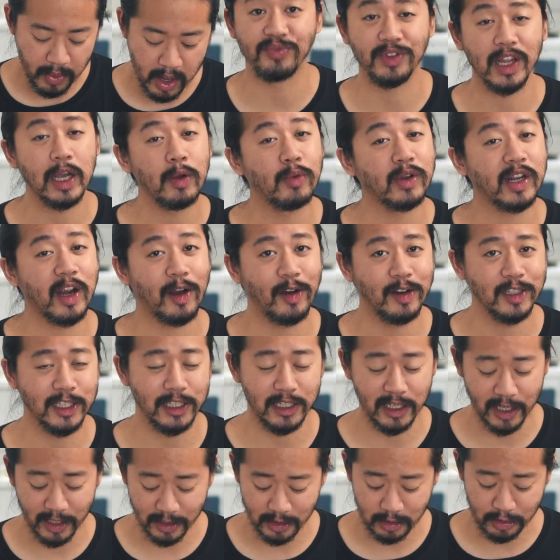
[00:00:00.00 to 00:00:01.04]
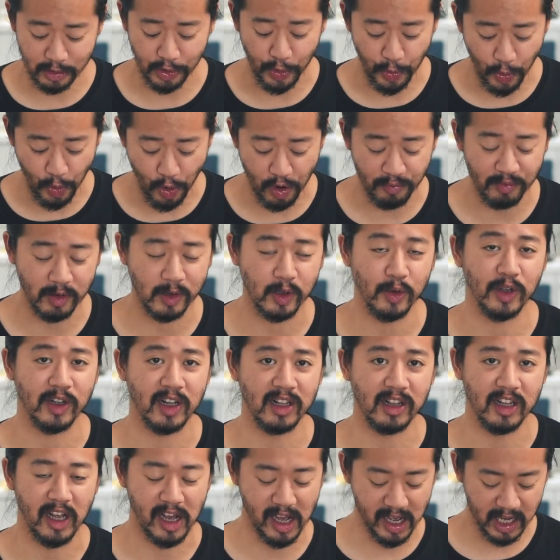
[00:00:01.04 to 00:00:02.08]
That will guarantee us not
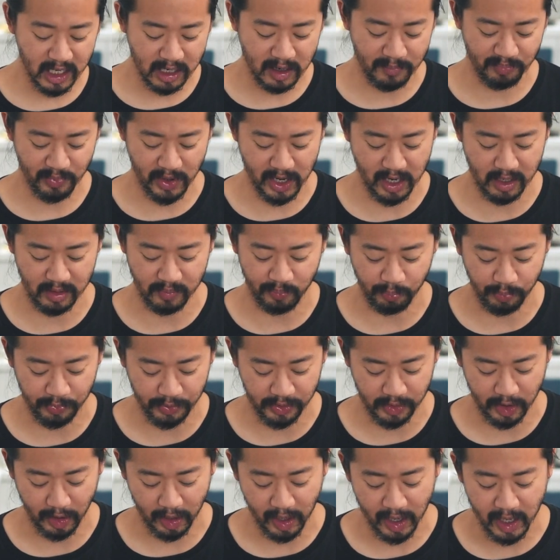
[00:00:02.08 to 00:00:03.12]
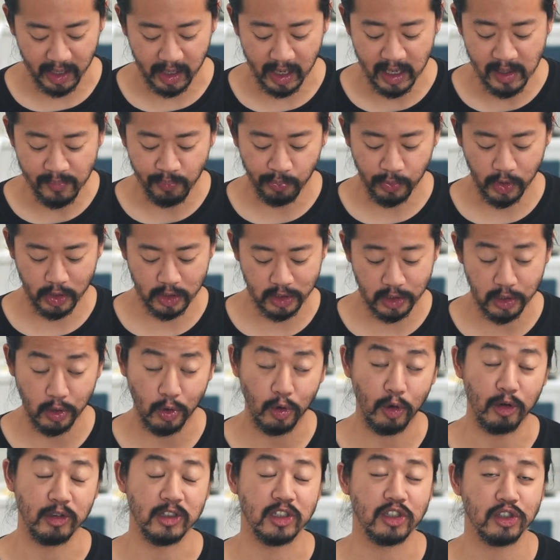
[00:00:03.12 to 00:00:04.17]
overcooking the egg, and the egg still
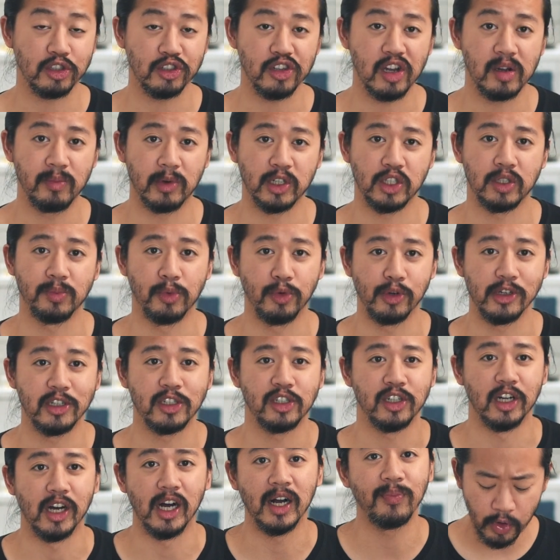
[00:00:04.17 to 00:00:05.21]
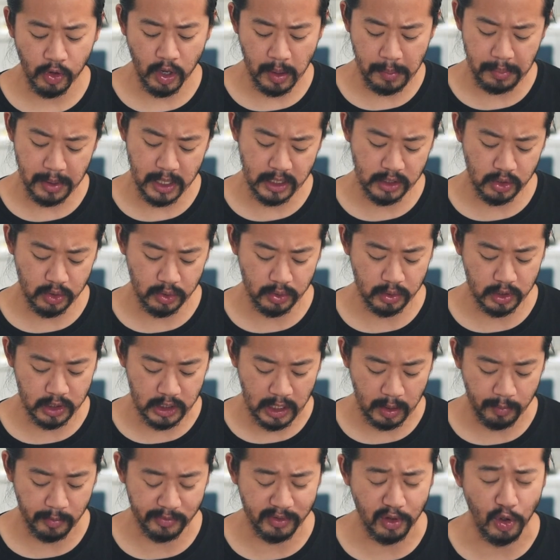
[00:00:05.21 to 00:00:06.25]
holds so much moisture compared to
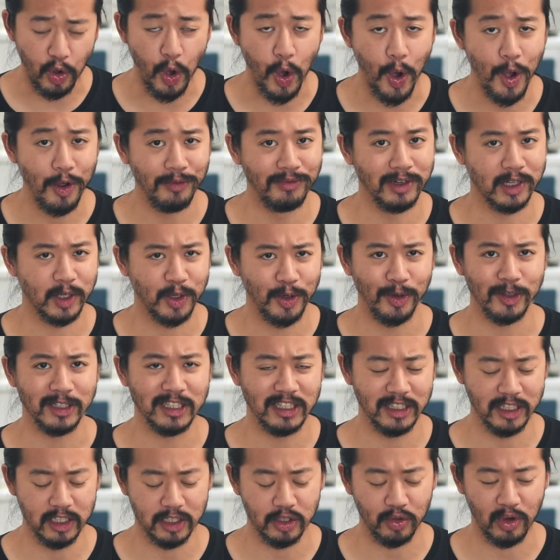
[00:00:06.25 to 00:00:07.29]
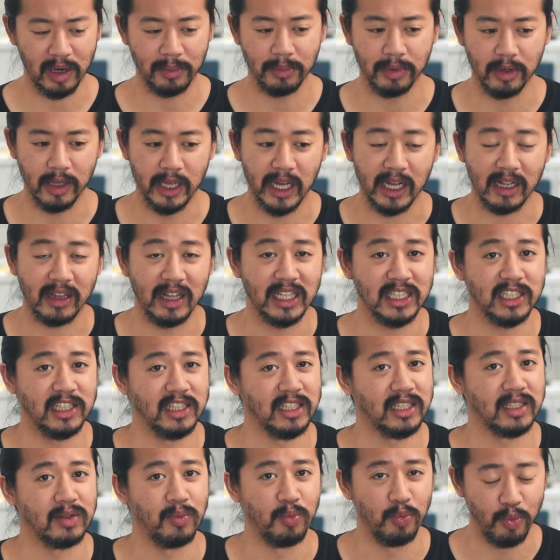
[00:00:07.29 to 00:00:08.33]
some of the overcooked scrambled egg that's
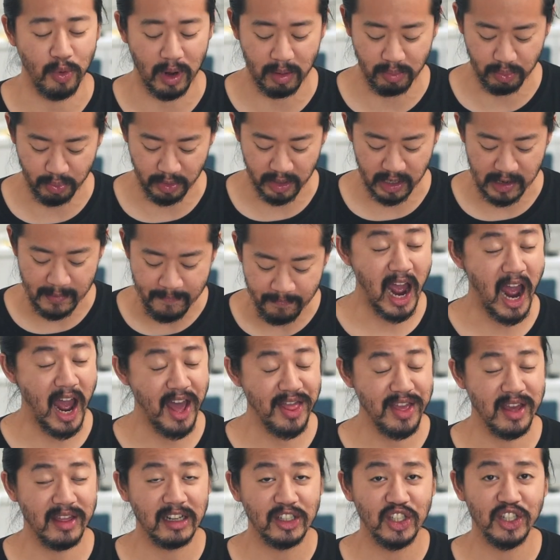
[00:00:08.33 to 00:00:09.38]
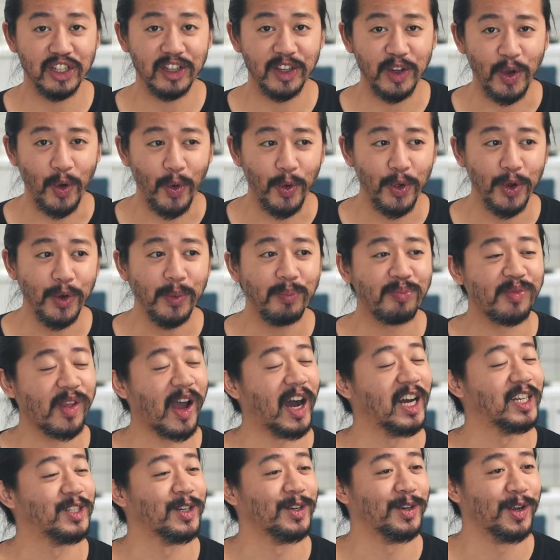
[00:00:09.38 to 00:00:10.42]
just rubbery. And then the chili oil,
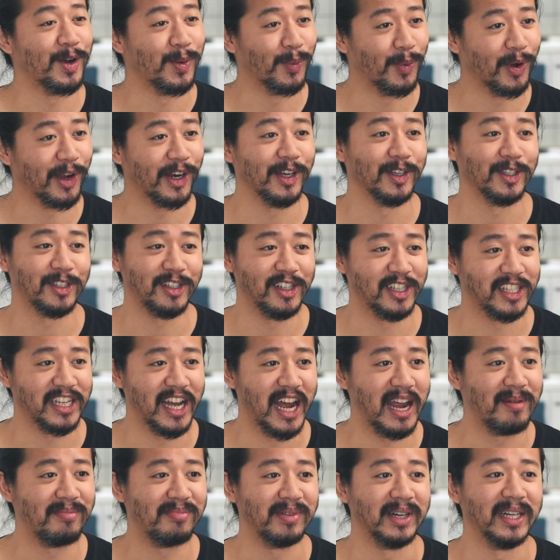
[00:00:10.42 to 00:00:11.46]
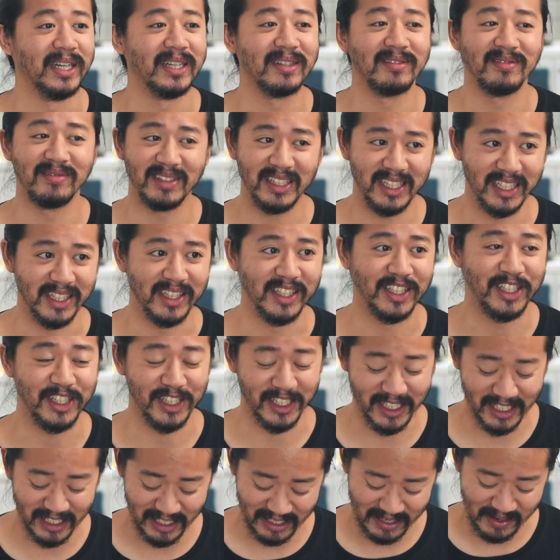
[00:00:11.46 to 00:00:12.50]
I don't know what else to say, but
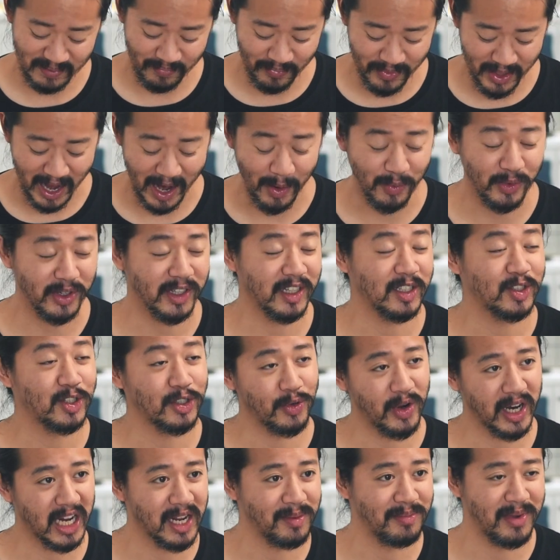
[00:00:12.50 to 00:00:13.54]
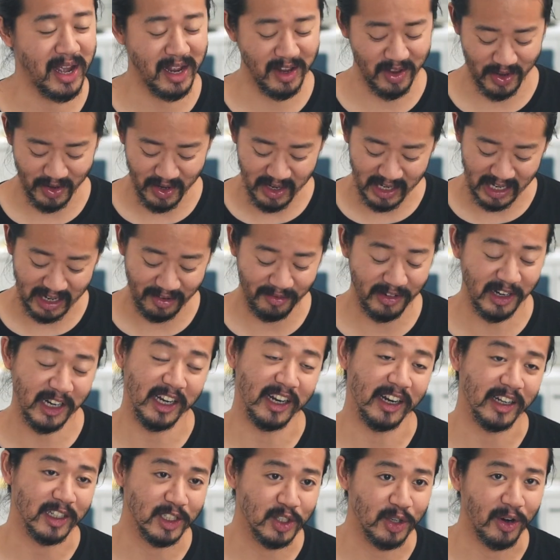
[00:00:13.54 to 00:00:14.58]
delicious. I really do recommend you giving it
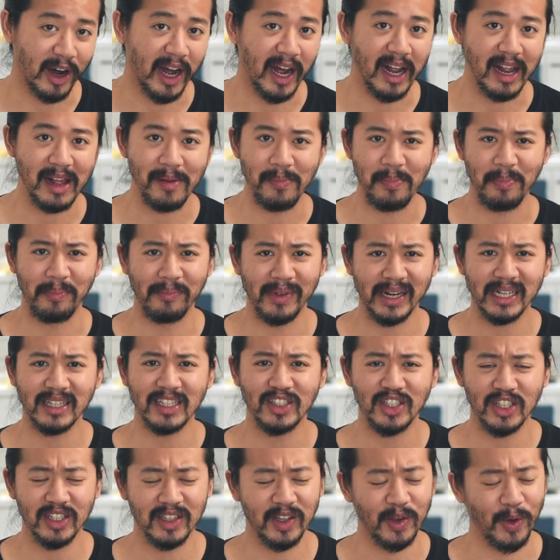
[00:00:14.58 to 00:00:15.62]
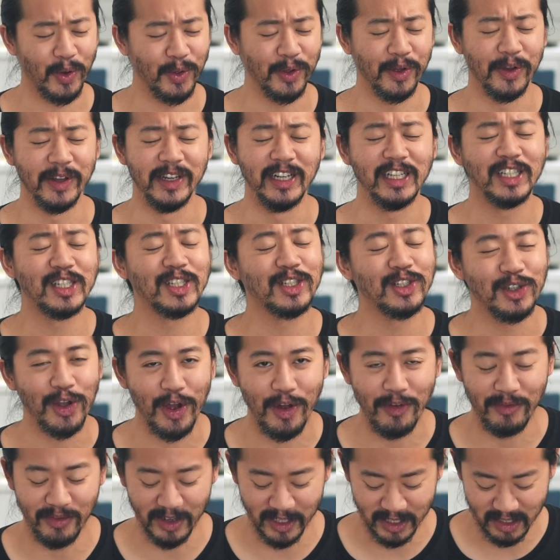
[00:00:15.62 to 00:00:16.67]
a try. Make the chili oil is so
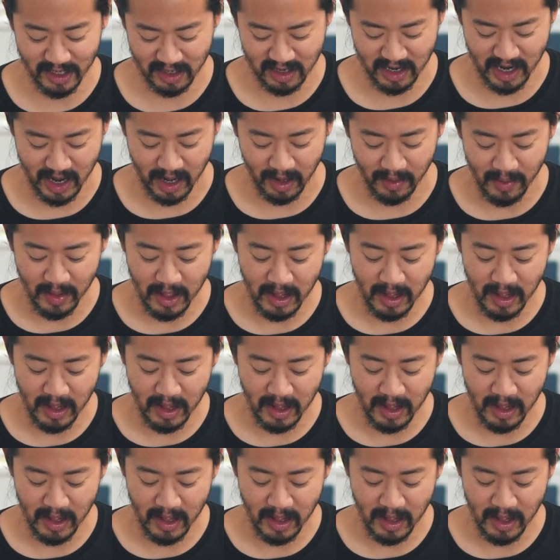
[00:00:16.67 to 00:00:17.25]
versatile.